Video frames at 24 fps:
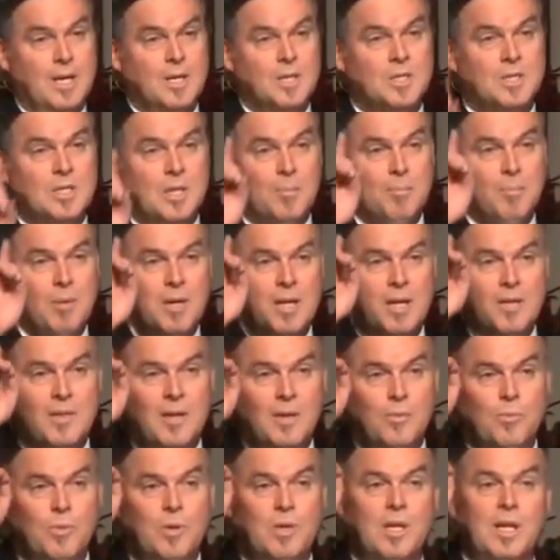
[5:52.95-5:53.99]
somebody
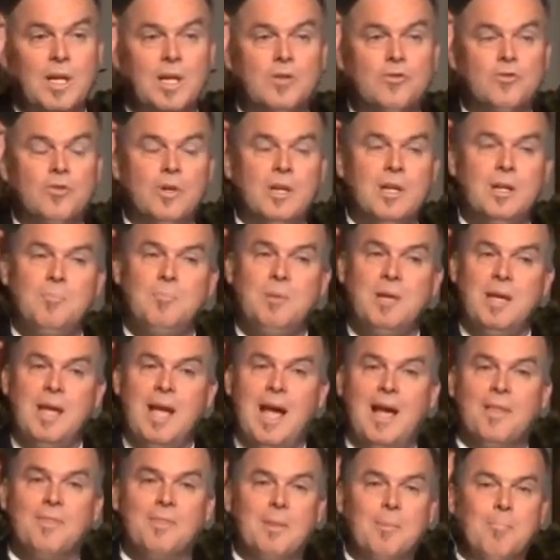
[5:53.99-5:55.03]
that would literally be
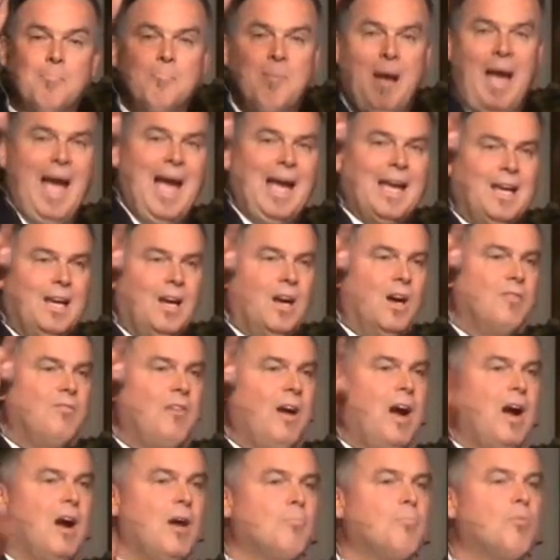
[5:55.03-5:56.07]
at the back of
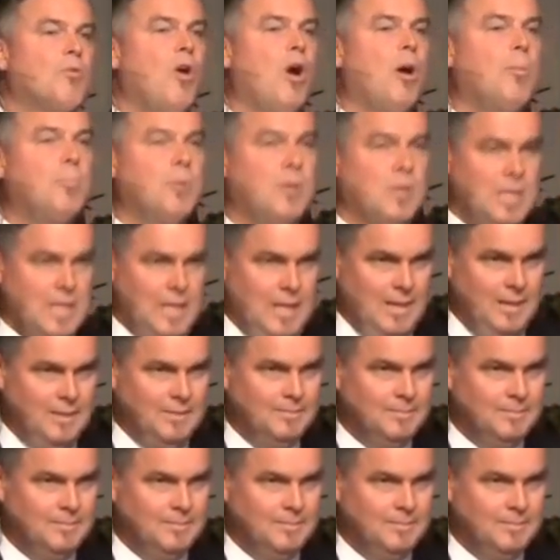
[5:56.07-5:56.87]
our property.